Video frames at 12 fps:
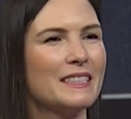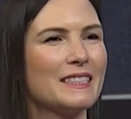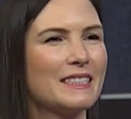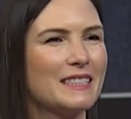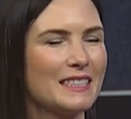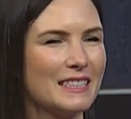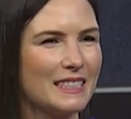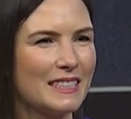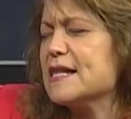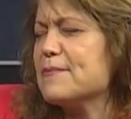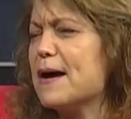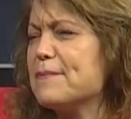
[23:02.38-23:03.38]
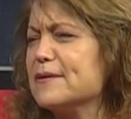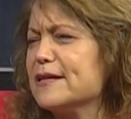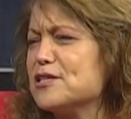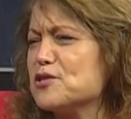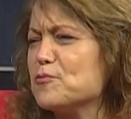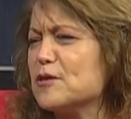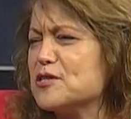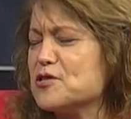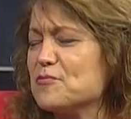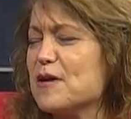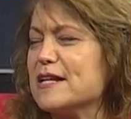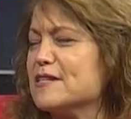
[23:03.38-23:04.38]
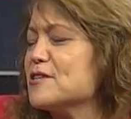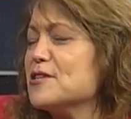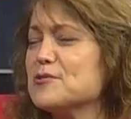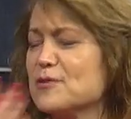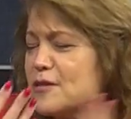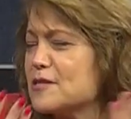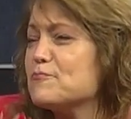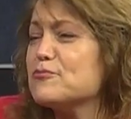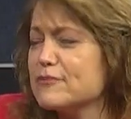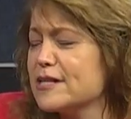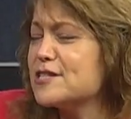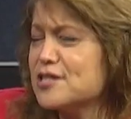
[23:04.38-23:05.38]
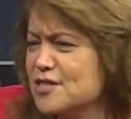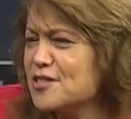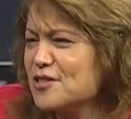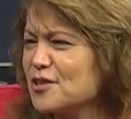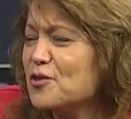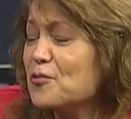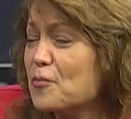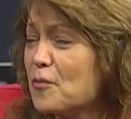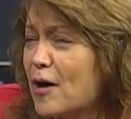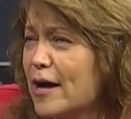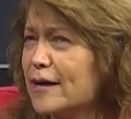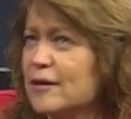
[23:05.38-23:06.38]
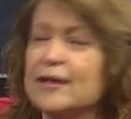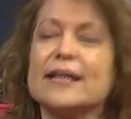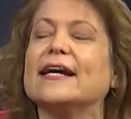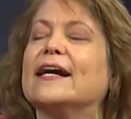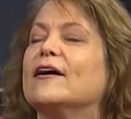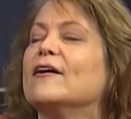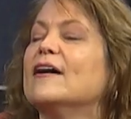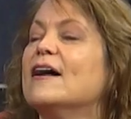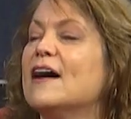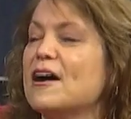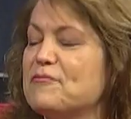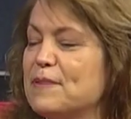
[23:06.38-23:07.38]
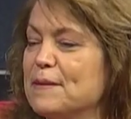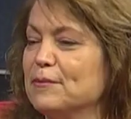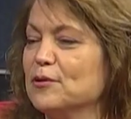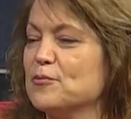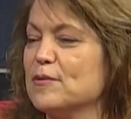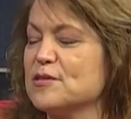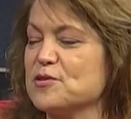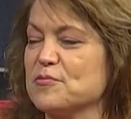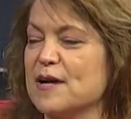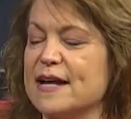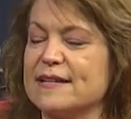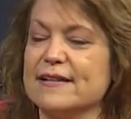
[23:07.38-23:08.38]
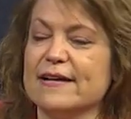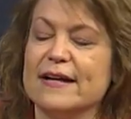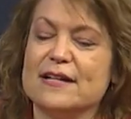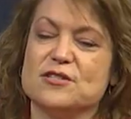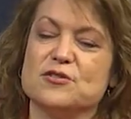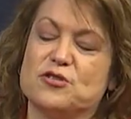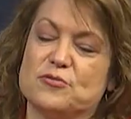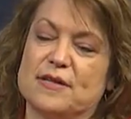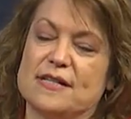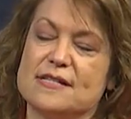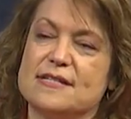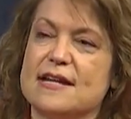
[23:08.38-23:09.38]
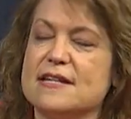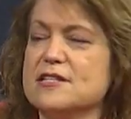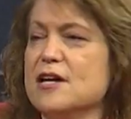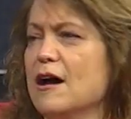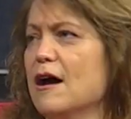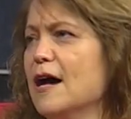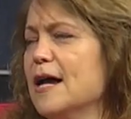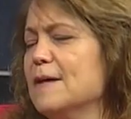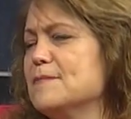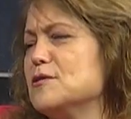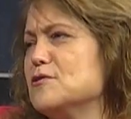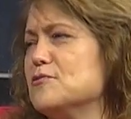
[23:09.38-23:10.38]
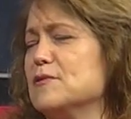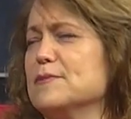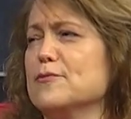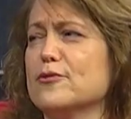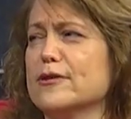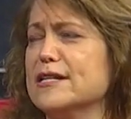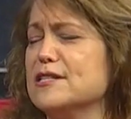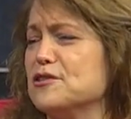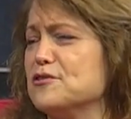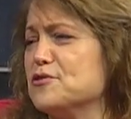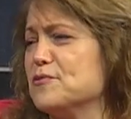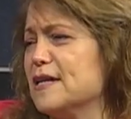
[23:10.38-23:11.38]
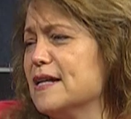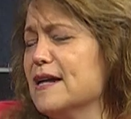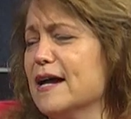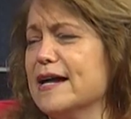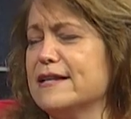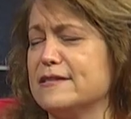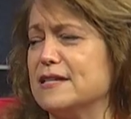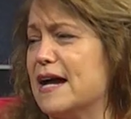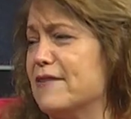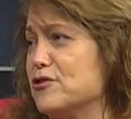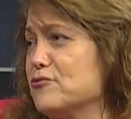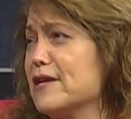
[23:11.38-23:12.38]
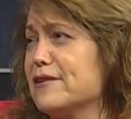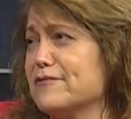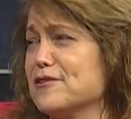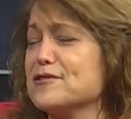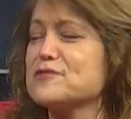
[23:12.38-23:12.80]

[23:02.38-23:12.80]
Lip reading: They say 90% of the population wants to write. So you are preaching to the choir here of people who want to write. Do you do it at a set time? Do you do it in the morning? Do you do it at night? Do you have a drink first?